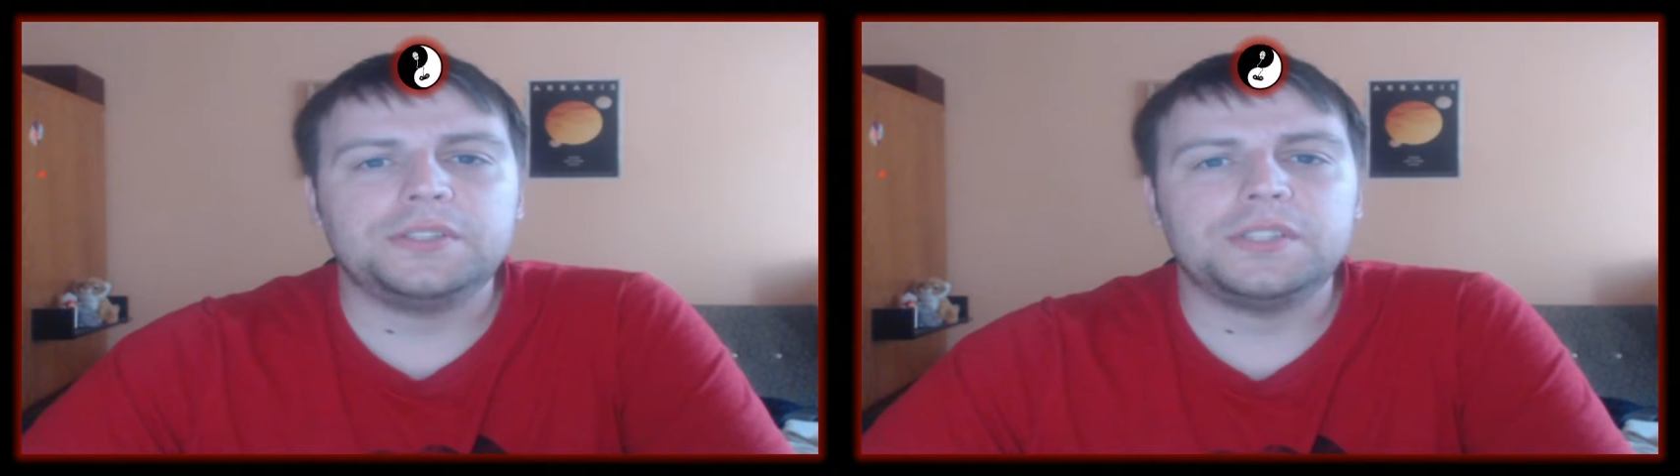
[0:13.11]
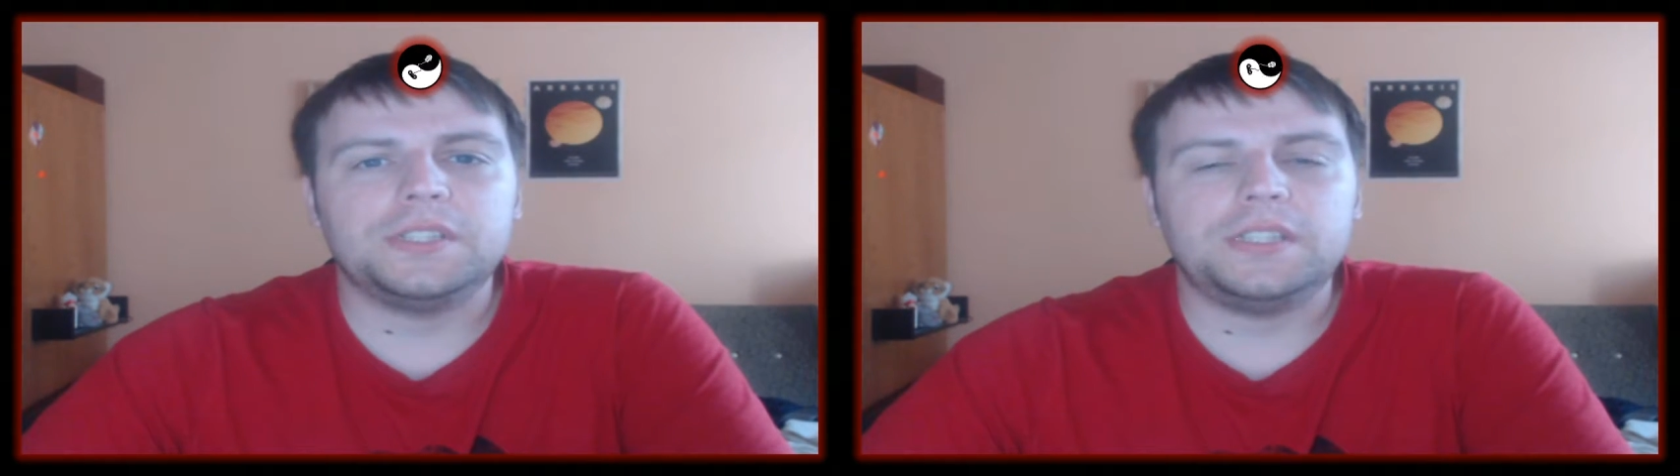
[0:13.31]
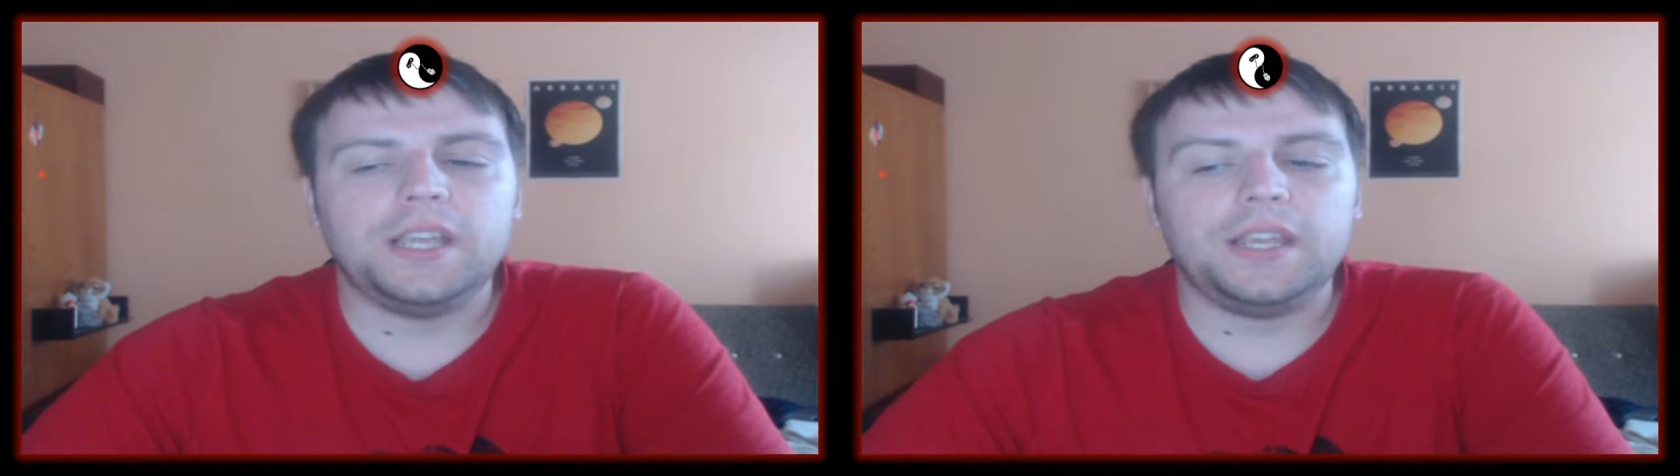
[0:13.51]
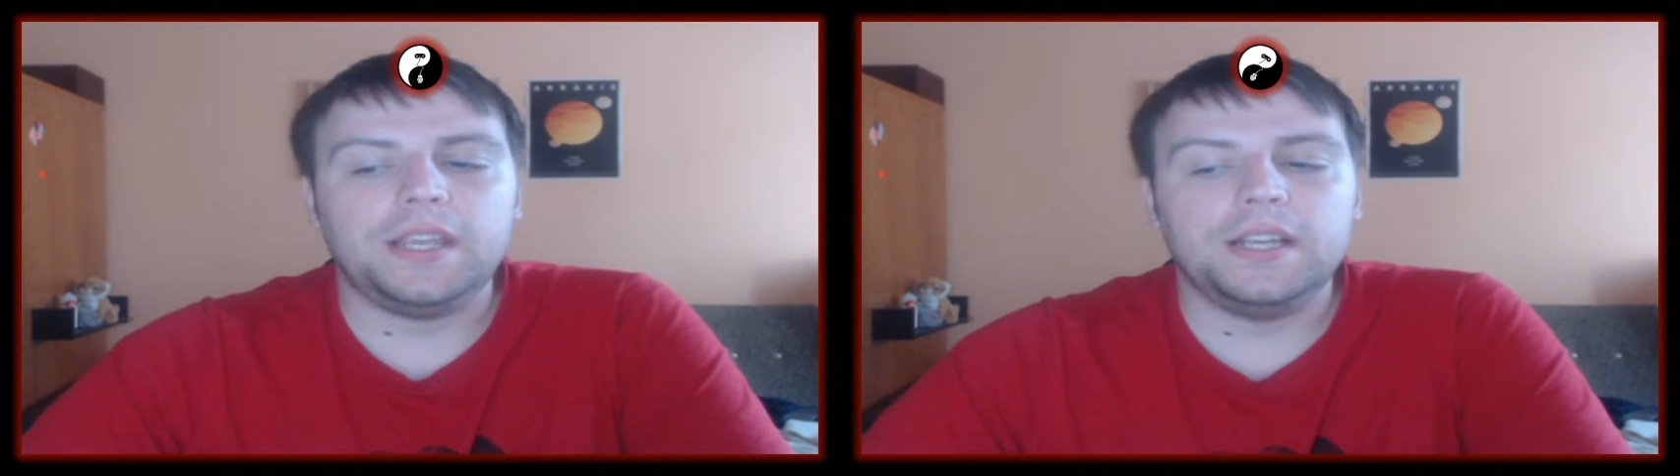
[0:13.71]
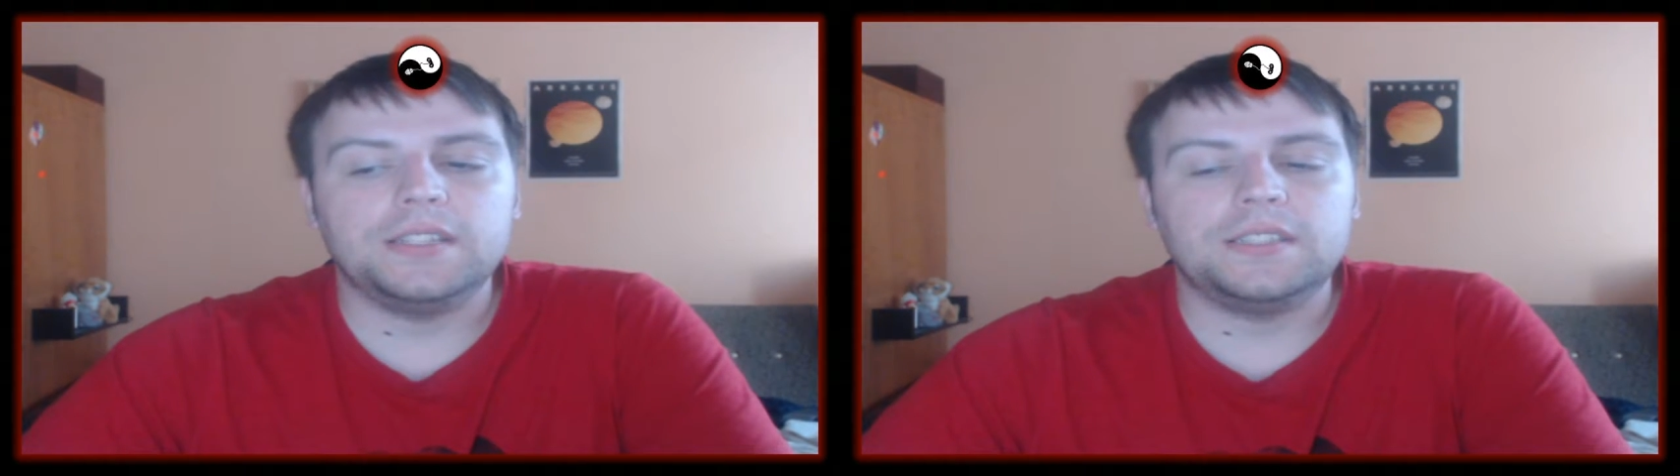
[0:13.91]
Today
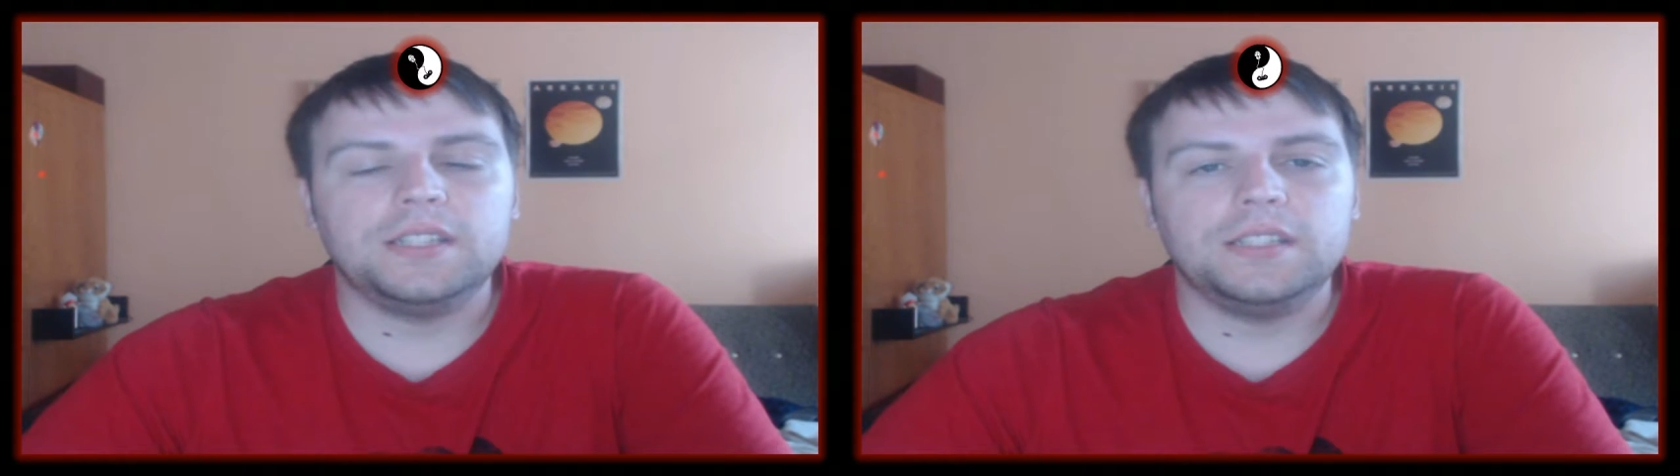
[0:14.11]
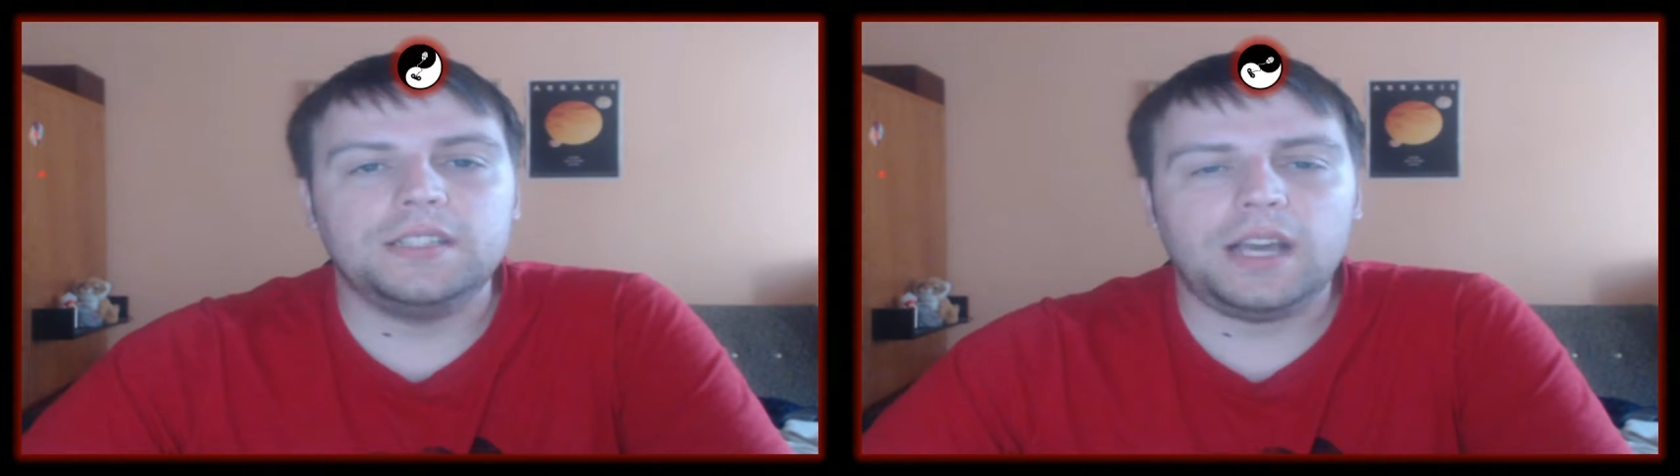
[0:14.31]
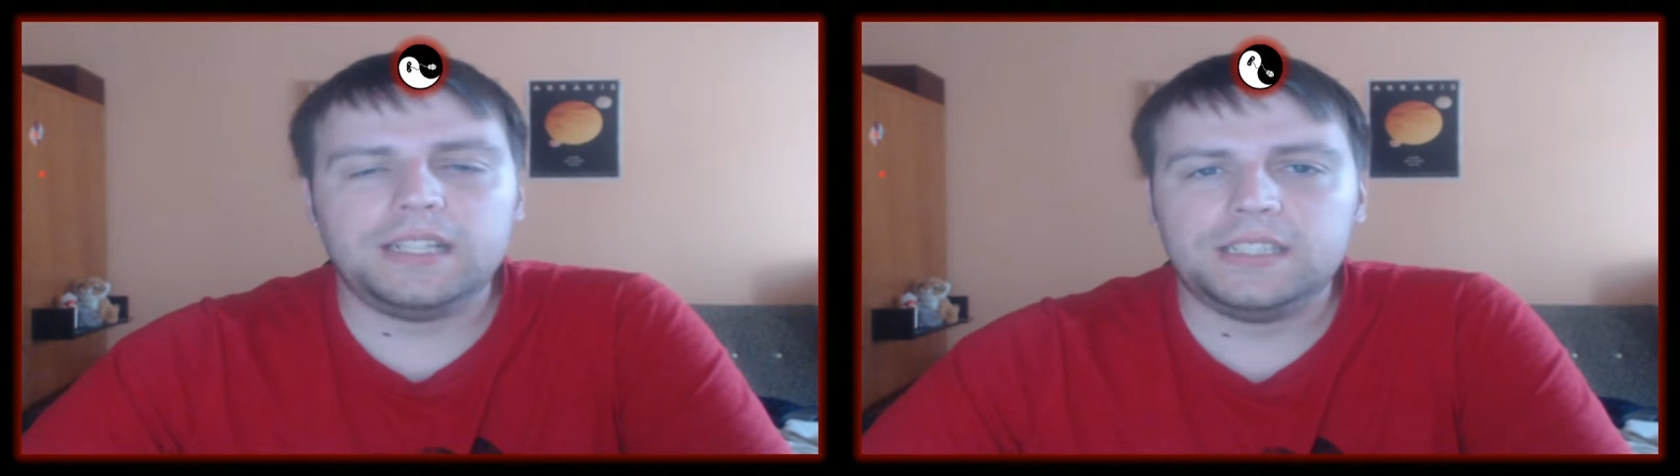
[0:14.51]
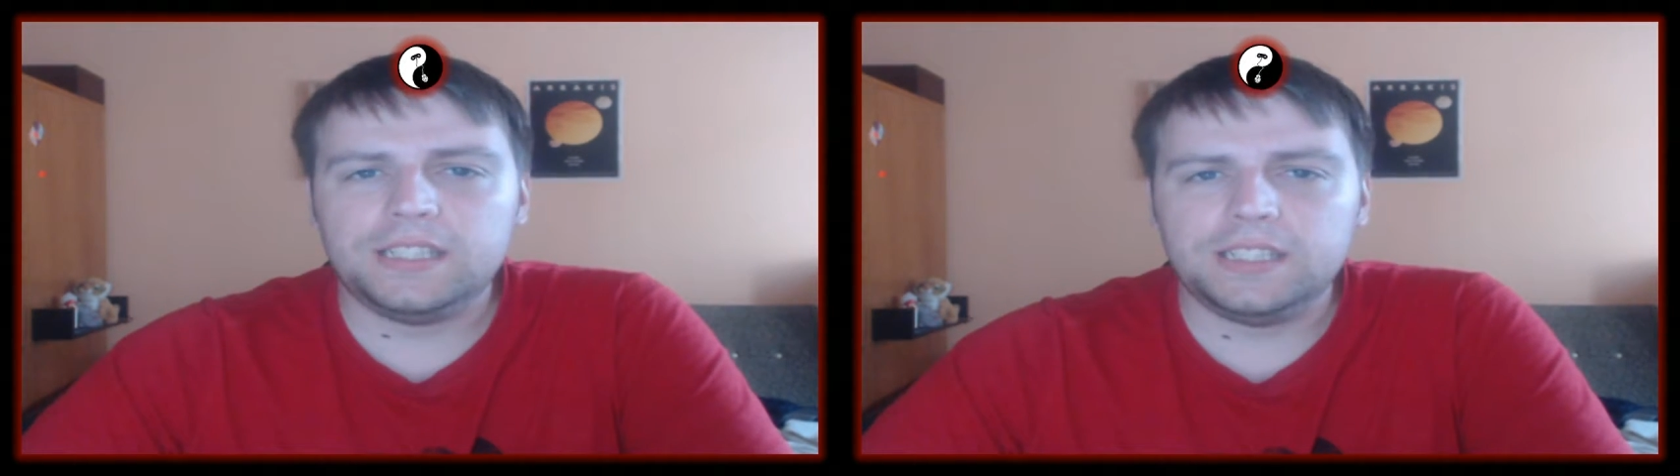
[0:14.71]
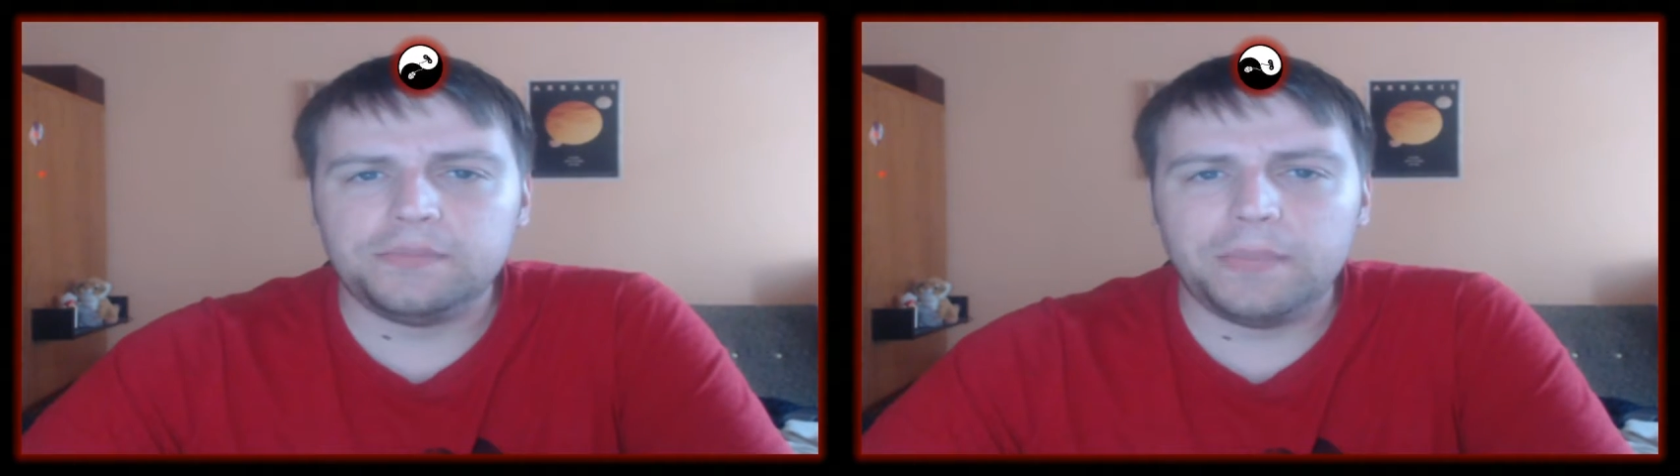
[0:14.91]
is the 19th